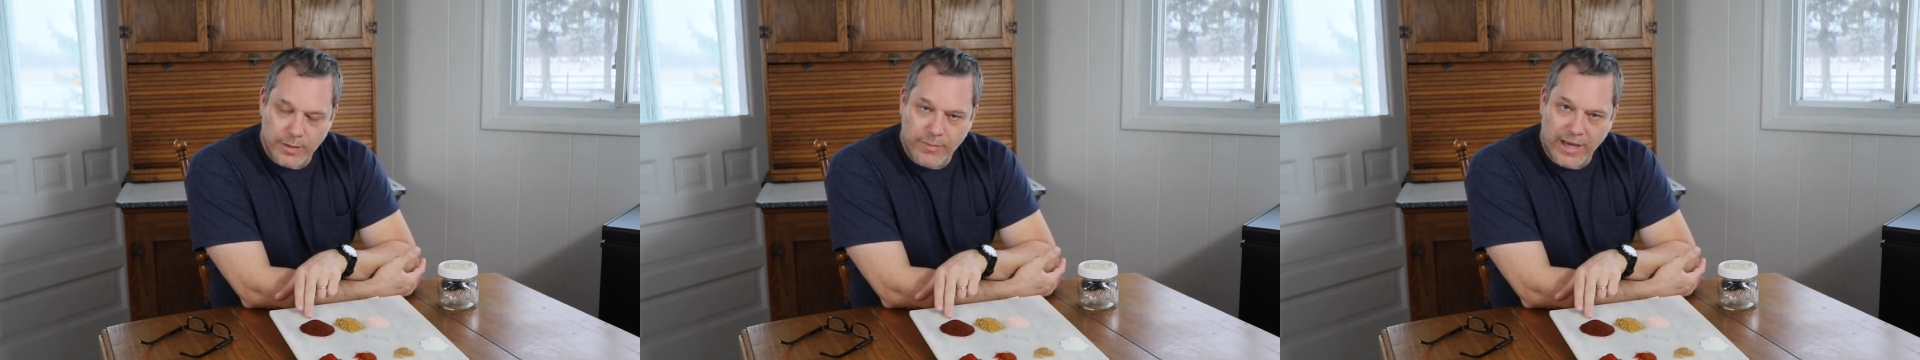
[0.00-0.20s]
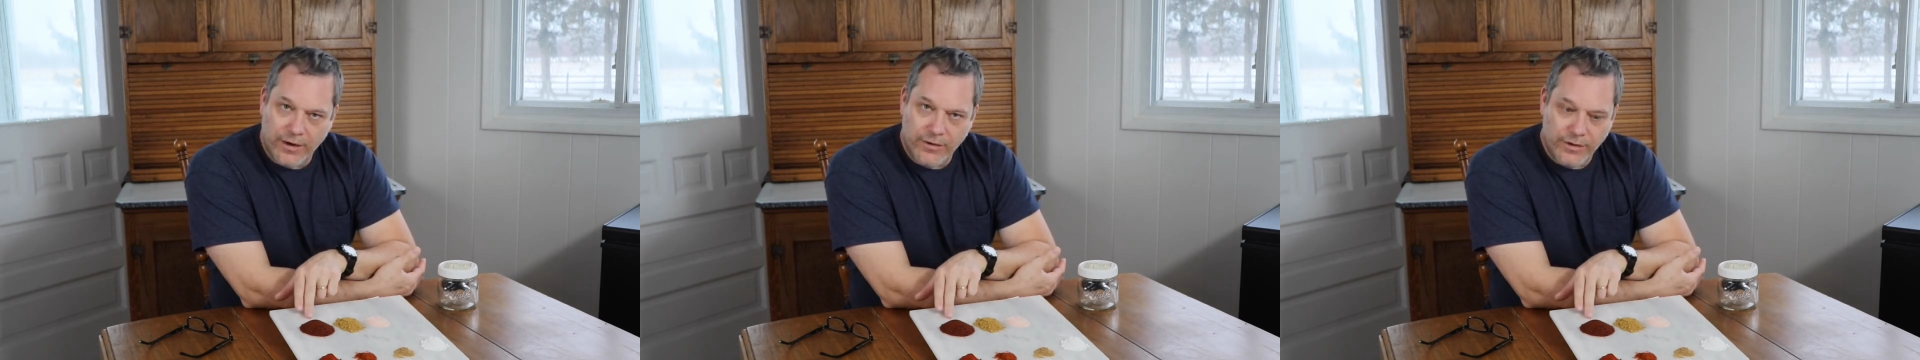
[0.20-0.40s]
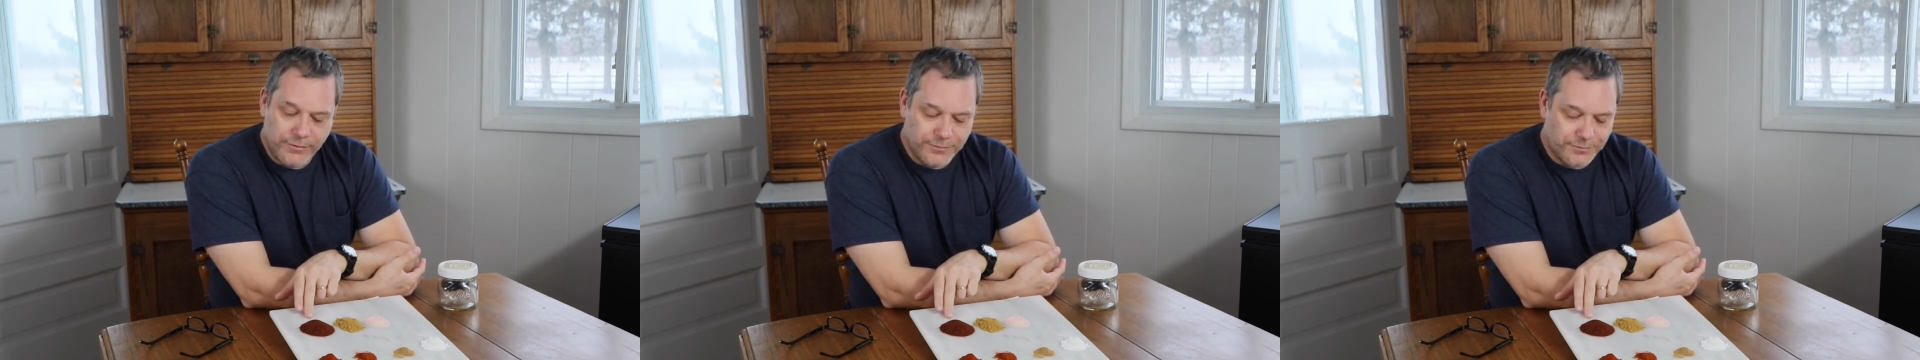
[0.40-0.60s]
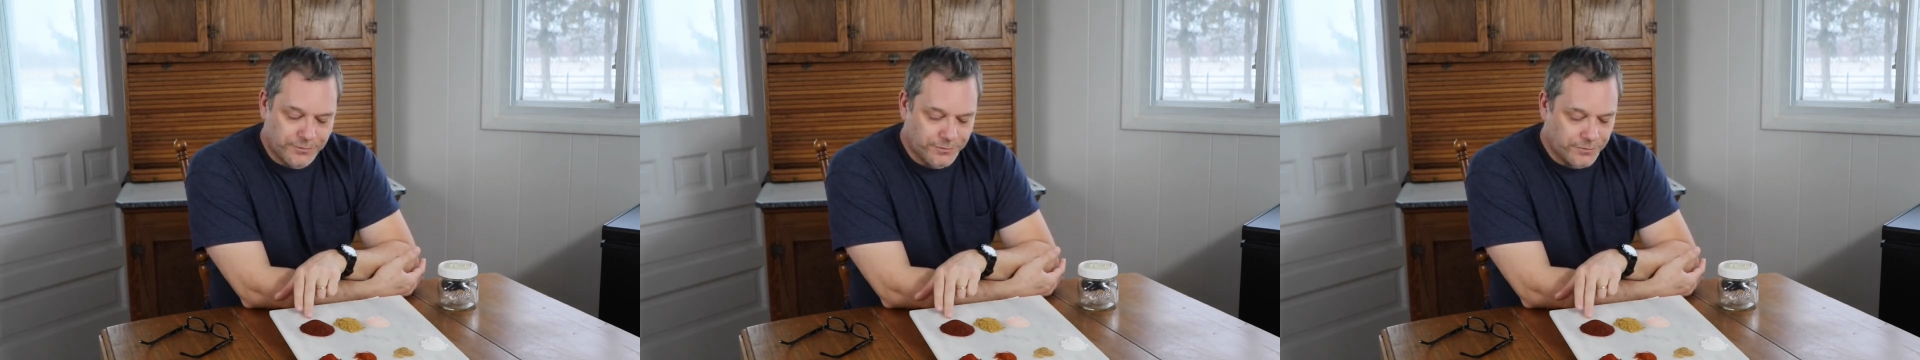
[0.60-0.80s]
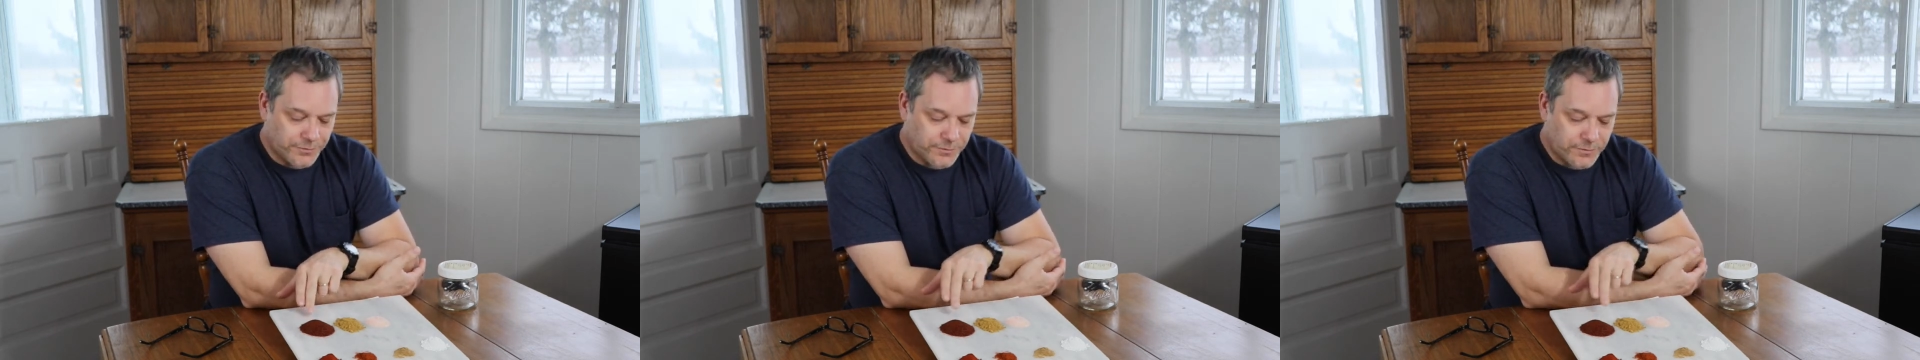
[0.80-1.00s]
powder,
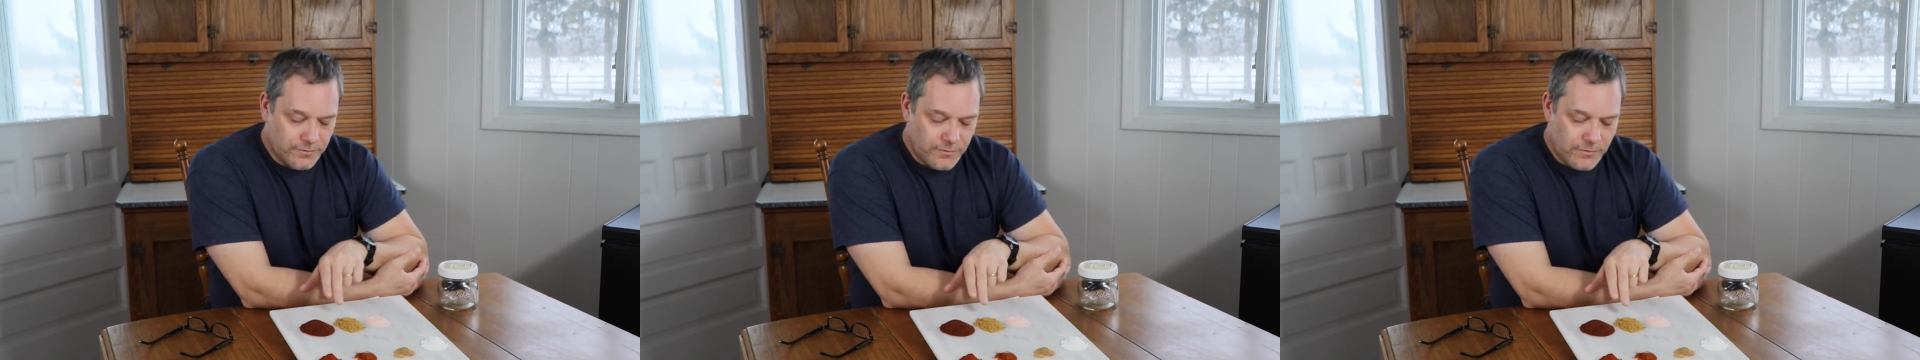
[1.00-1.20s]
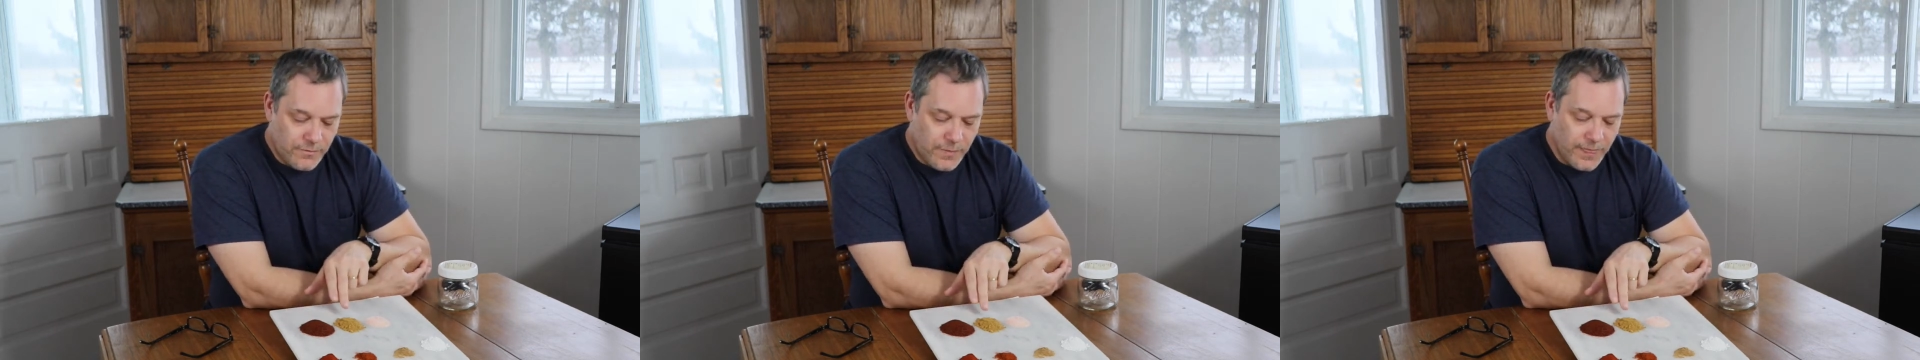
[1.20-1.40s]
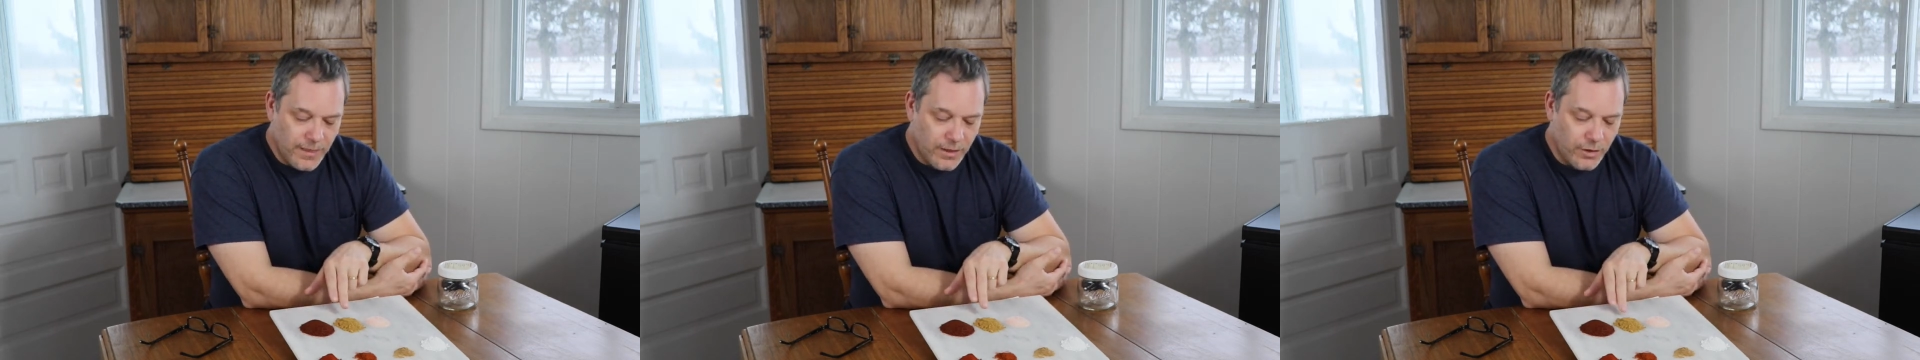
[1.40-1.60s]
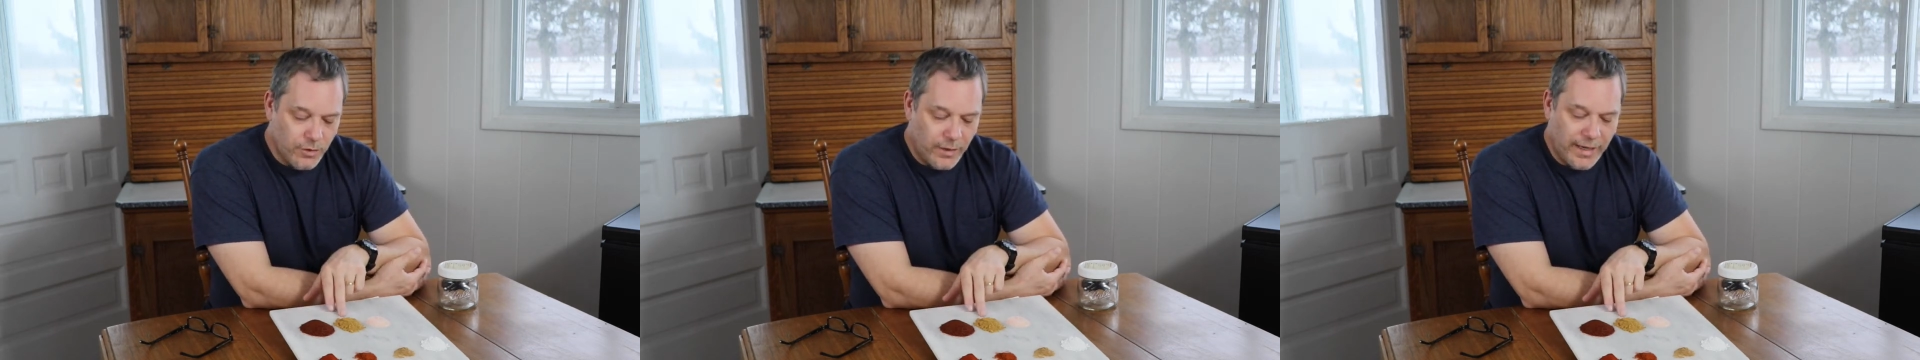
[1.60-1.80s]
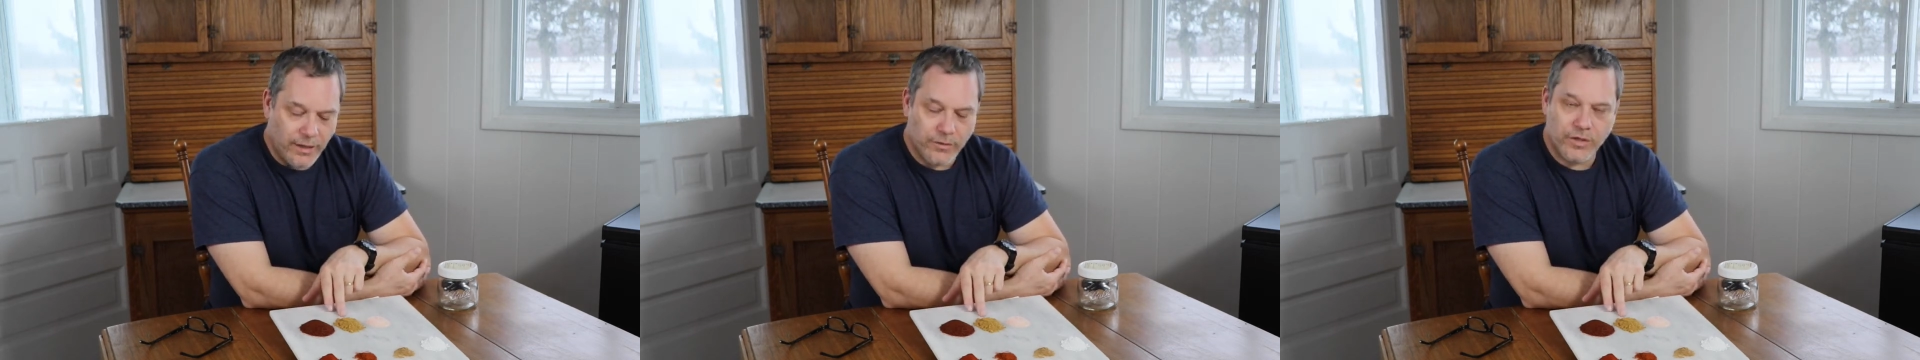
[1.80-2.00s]

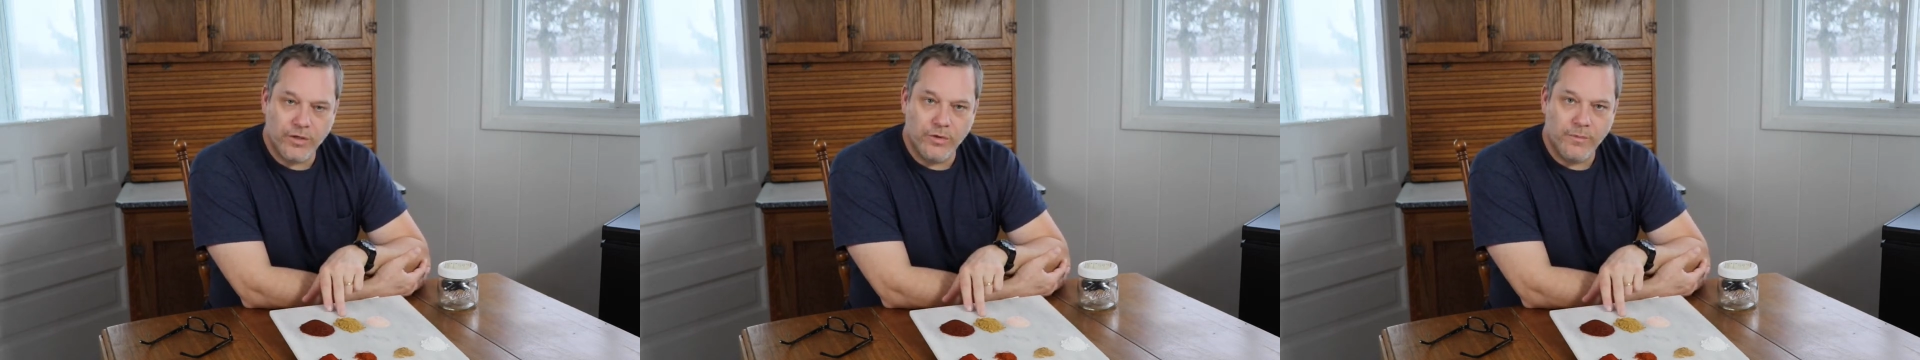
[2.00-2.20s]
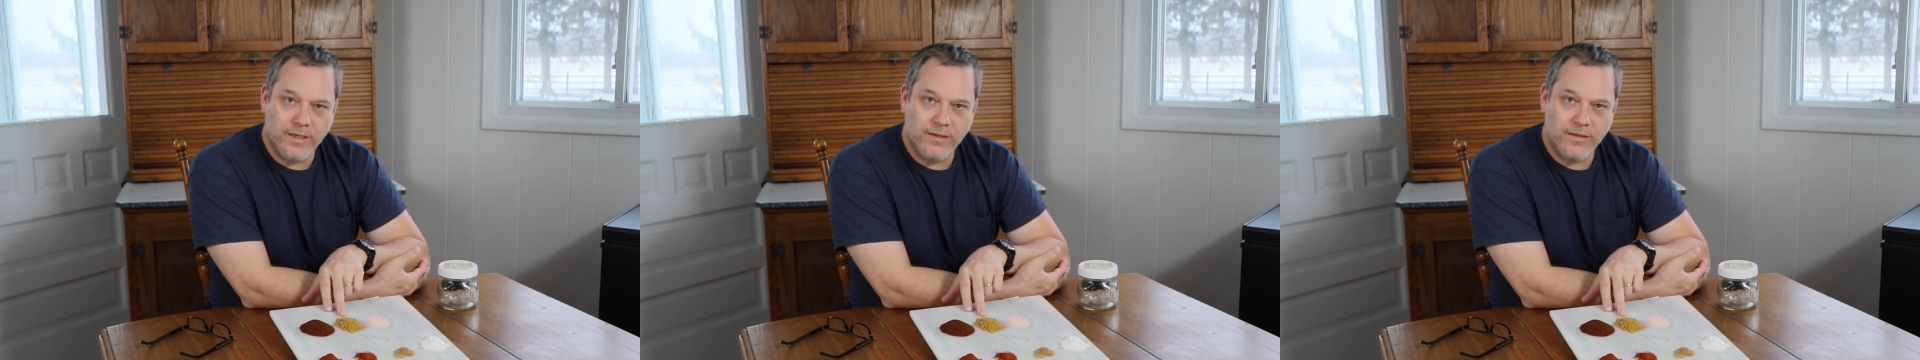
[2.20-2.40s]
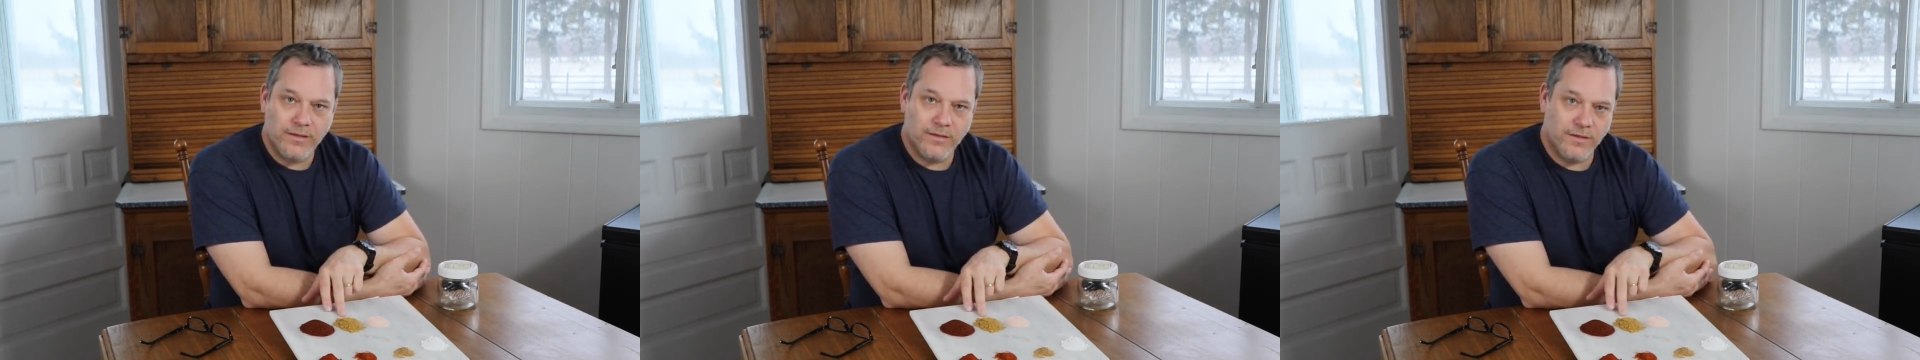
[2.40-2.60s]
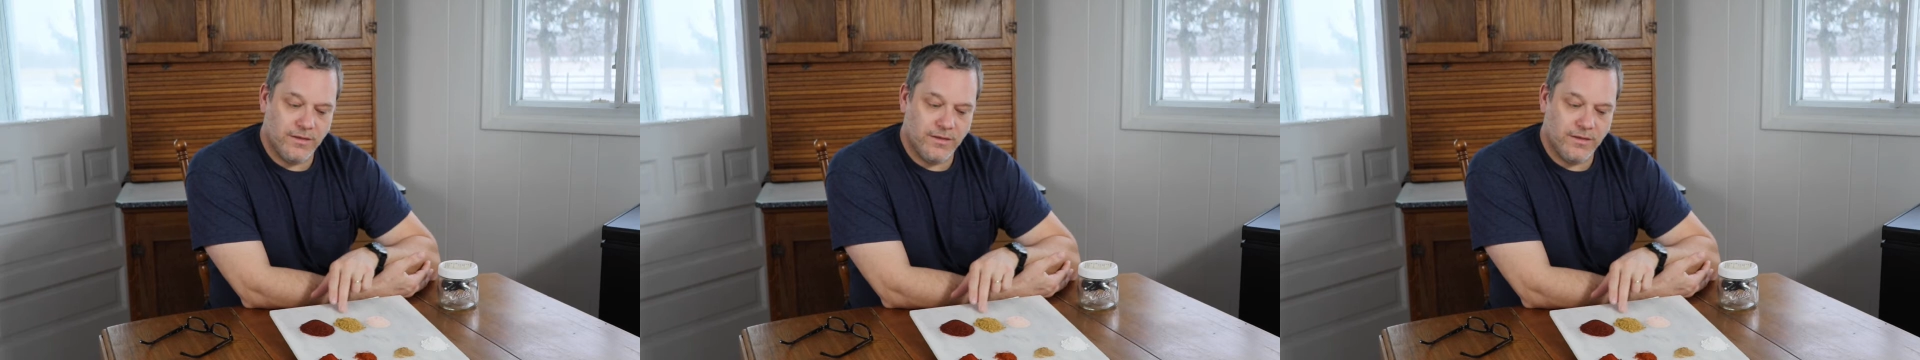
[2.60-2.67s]
ground cumin.